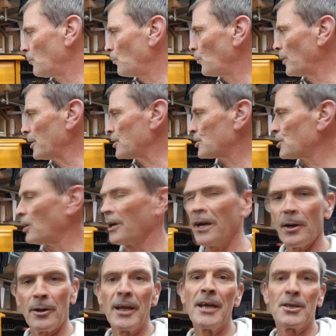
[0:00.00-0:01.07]
which I
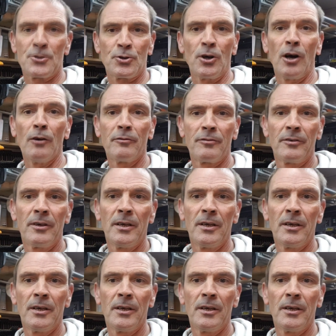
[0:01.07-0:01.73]
know the history of.